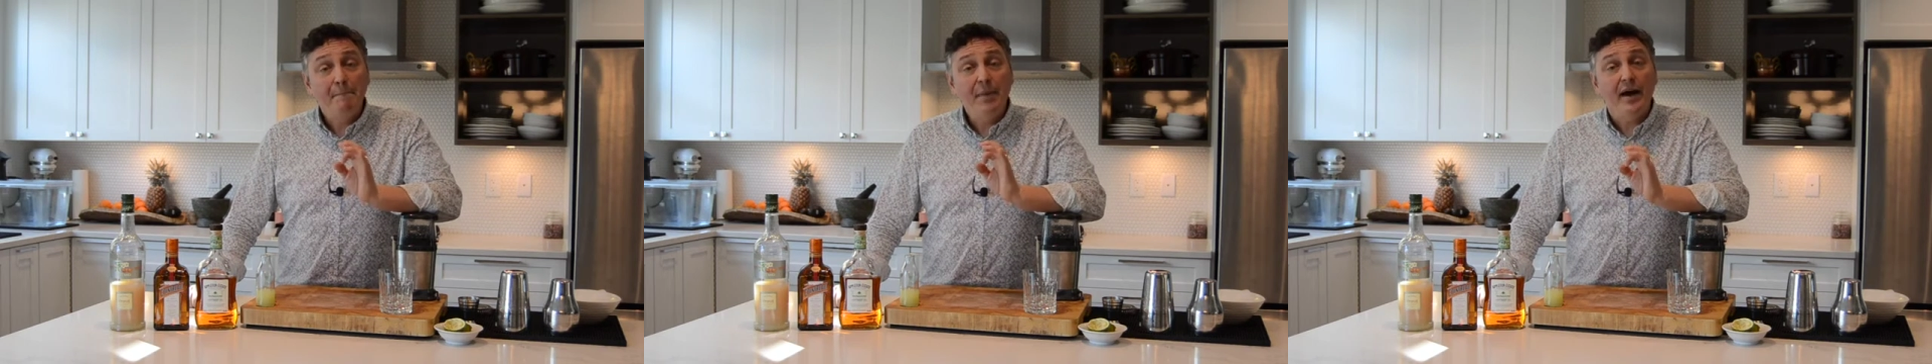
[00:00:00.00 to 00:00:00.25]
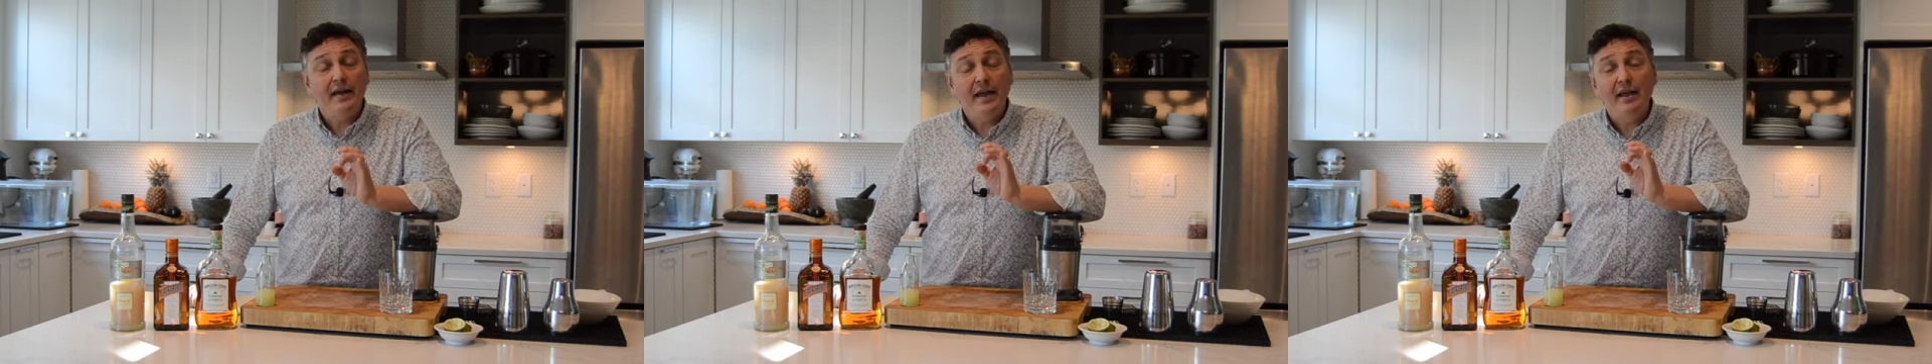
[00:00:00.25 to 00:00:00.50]

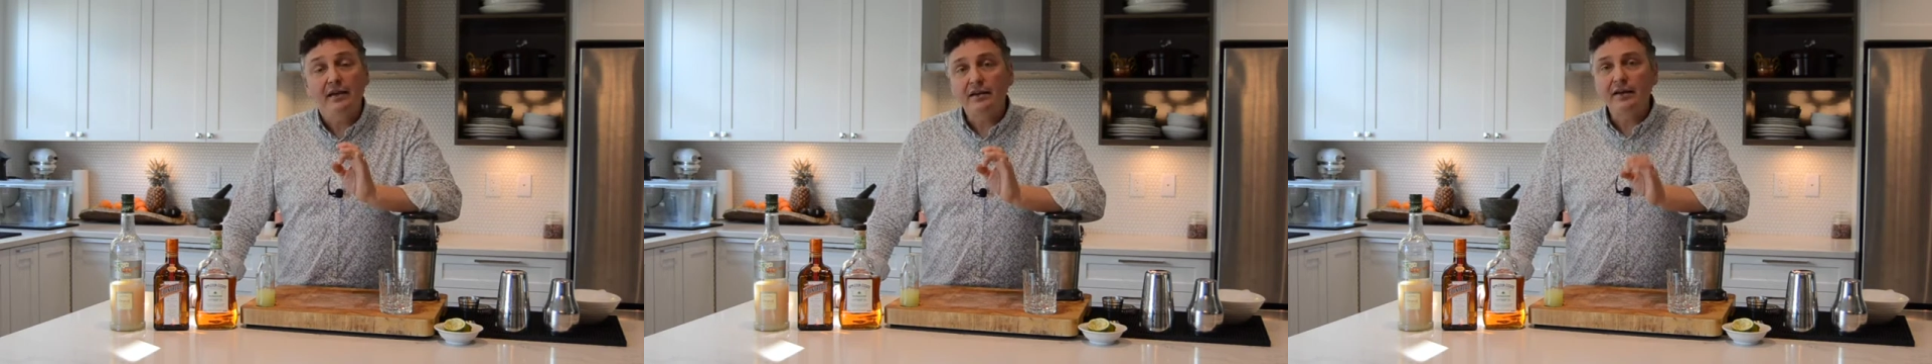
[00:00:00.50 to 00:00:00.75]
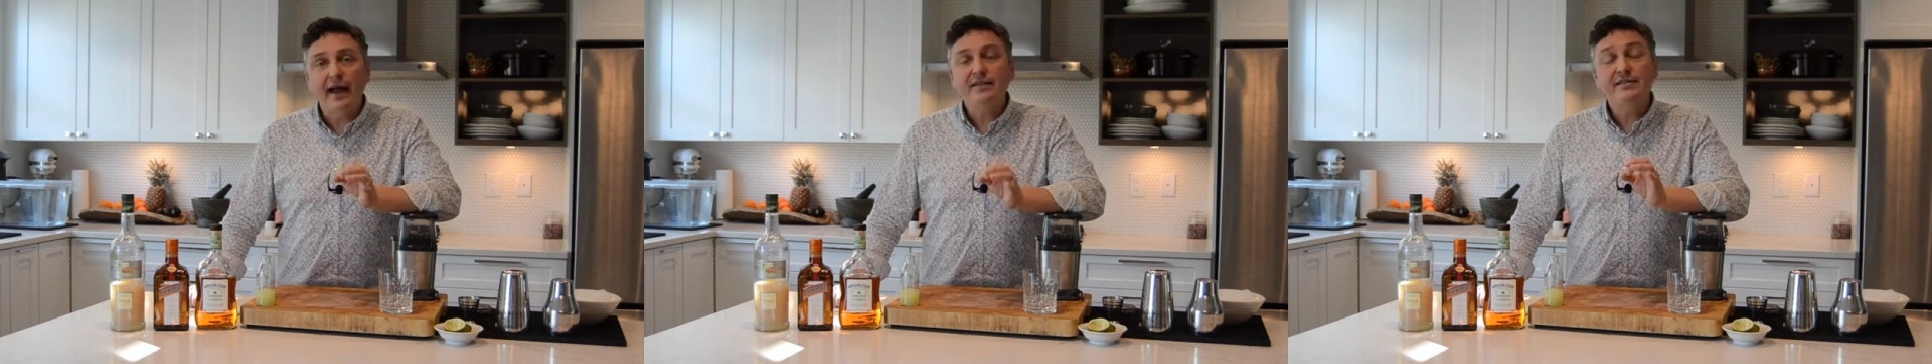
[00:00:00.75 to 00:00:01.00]
by a
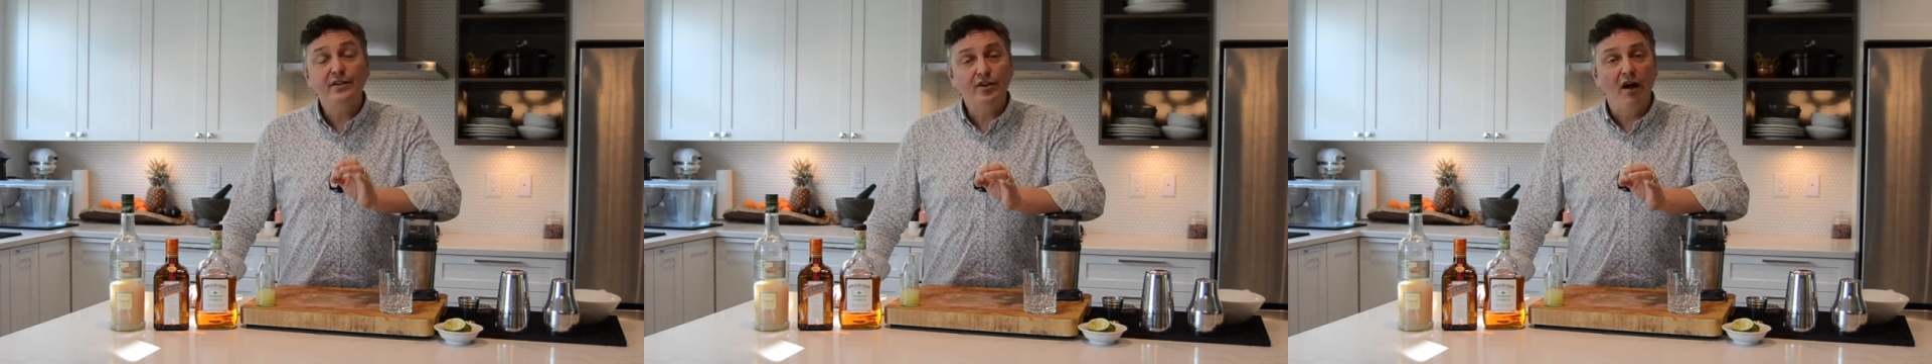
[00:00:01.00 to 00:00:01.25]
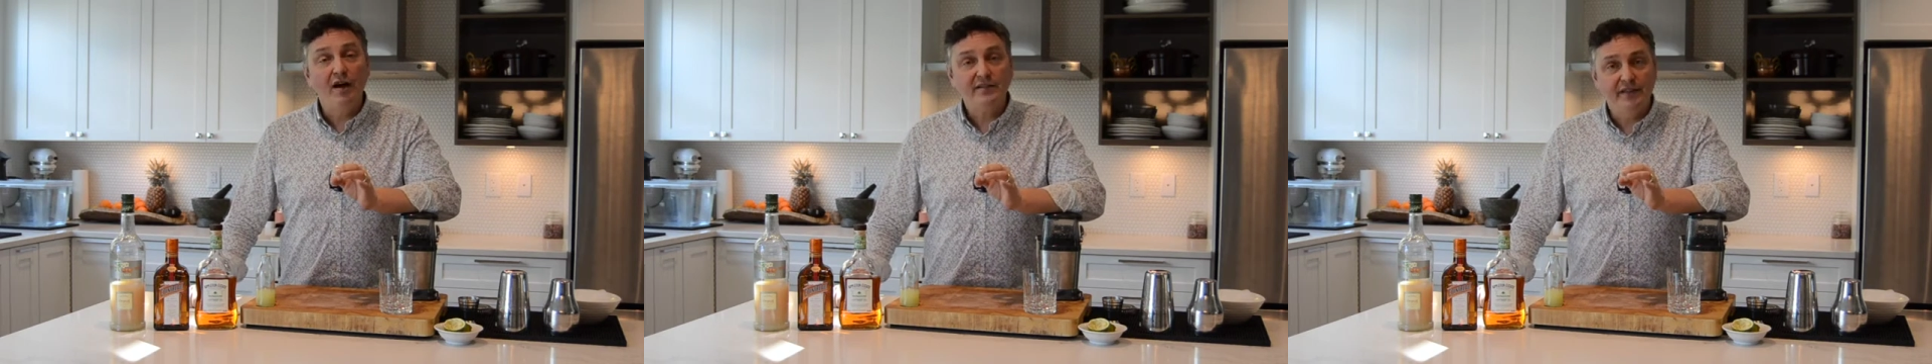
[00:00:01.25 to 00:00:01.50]
classic
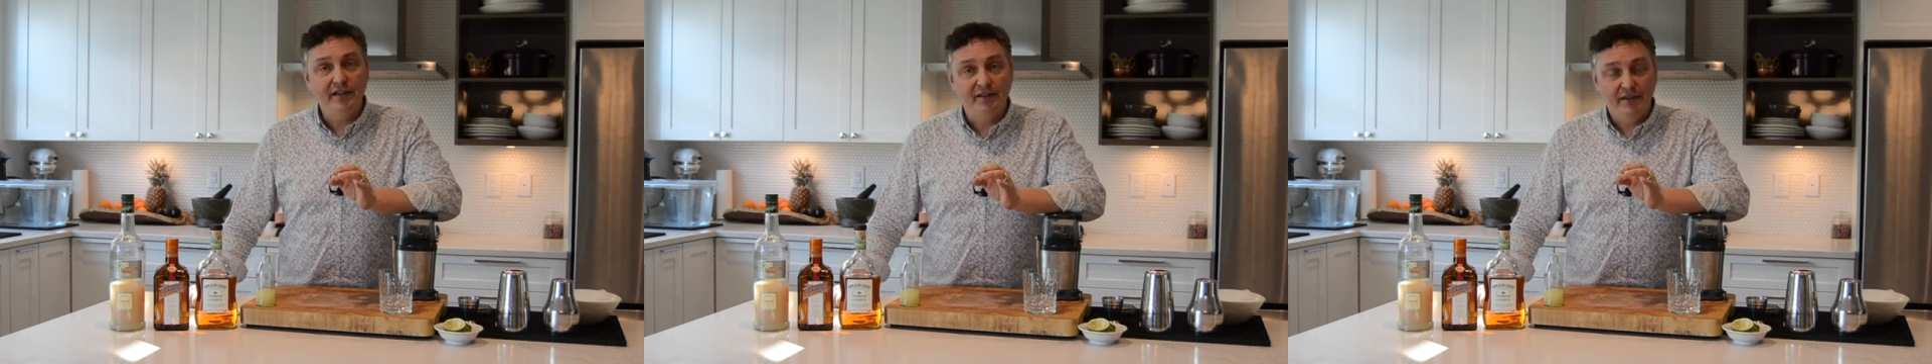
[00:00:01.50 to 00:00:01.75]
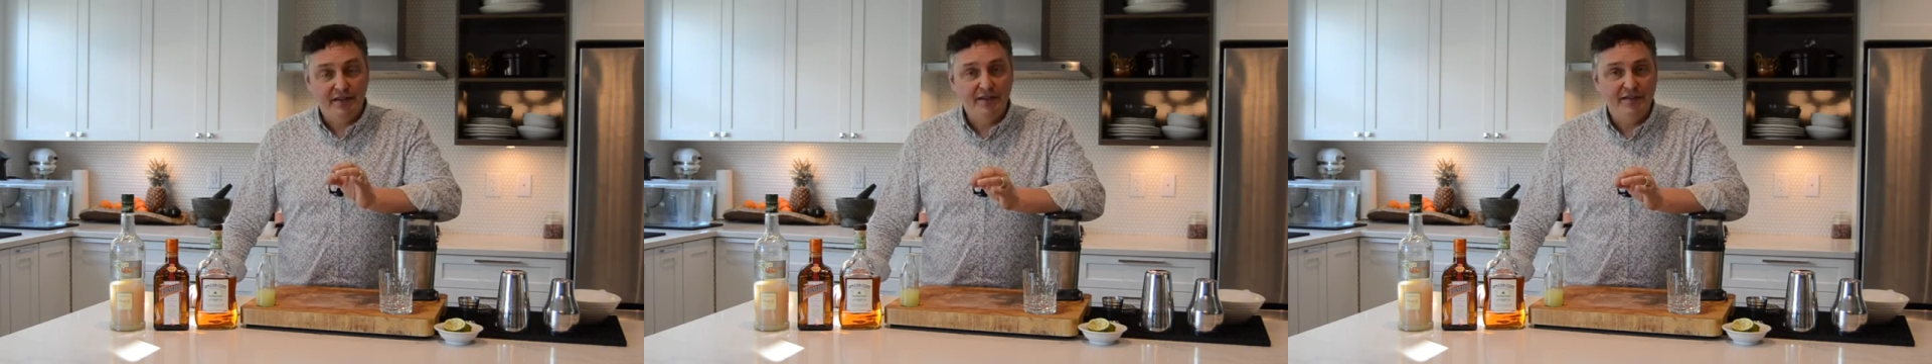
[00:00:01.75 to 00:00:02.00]
cocktail
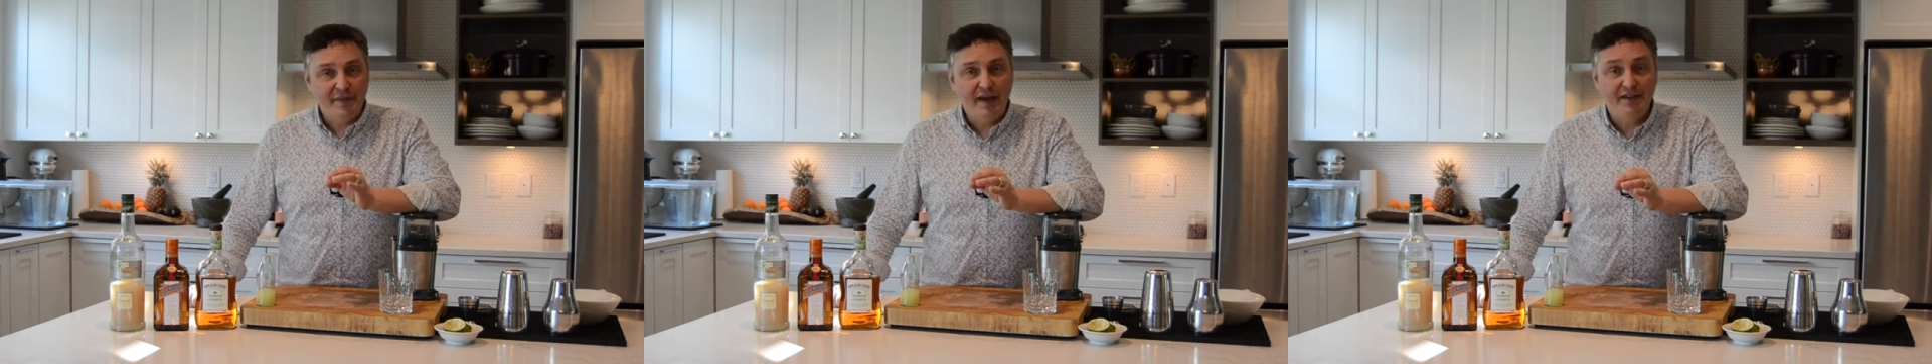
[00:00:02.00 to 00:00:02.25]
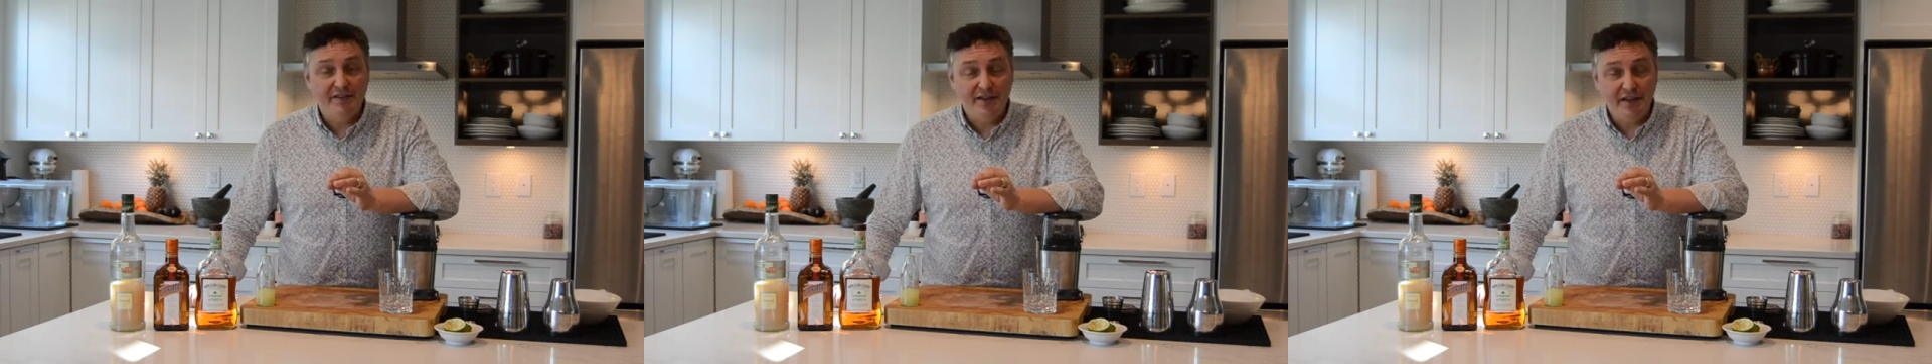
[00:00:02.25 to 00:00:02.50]
in the
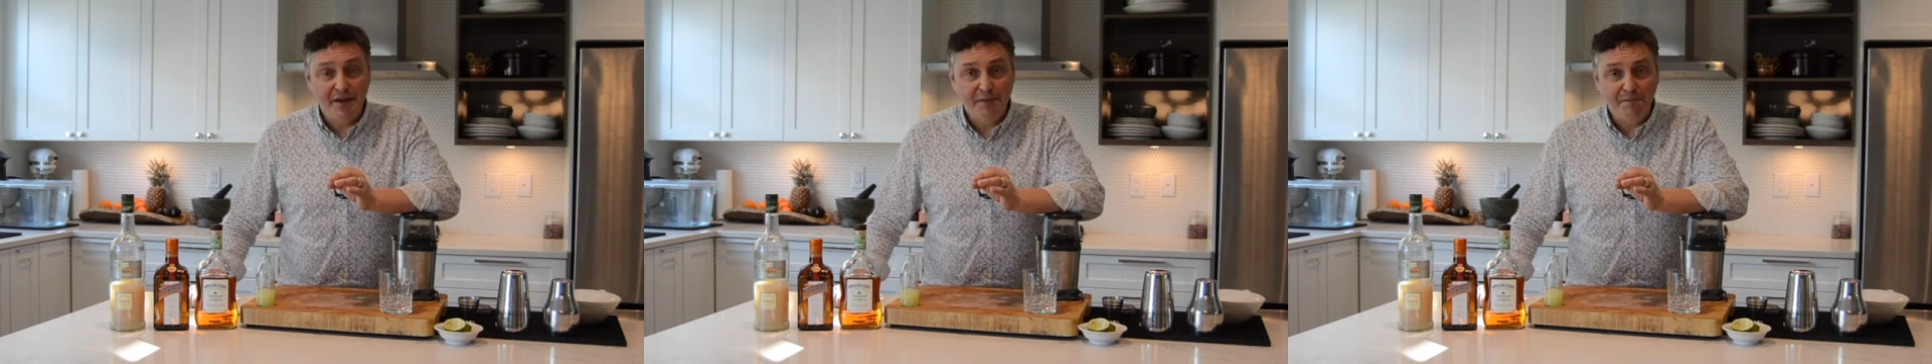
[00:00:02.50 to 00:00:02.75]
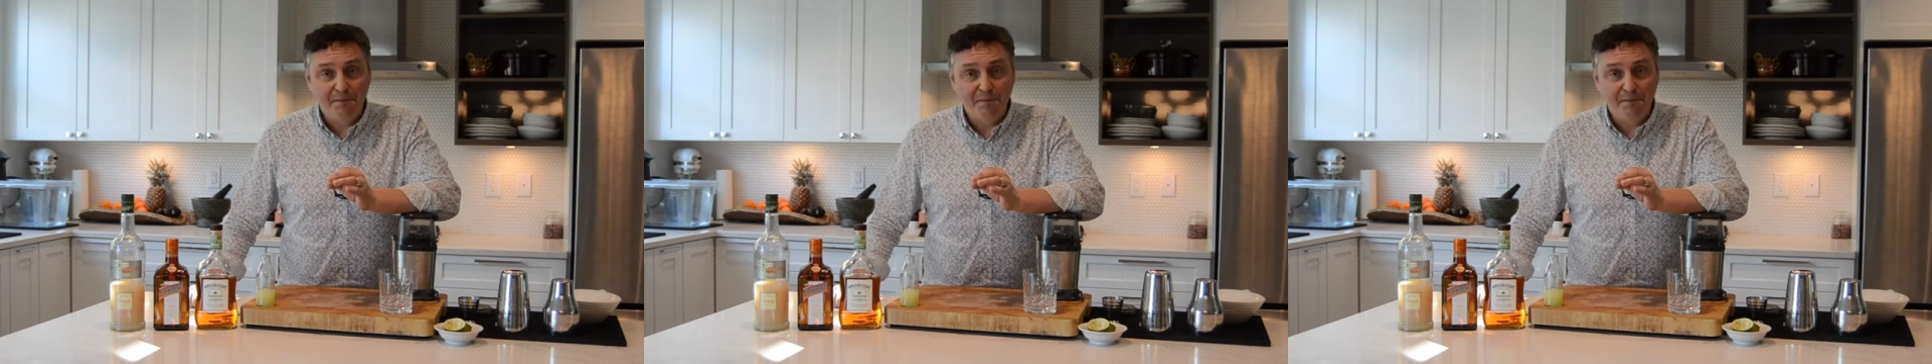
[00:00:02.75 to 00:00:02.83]
magazine.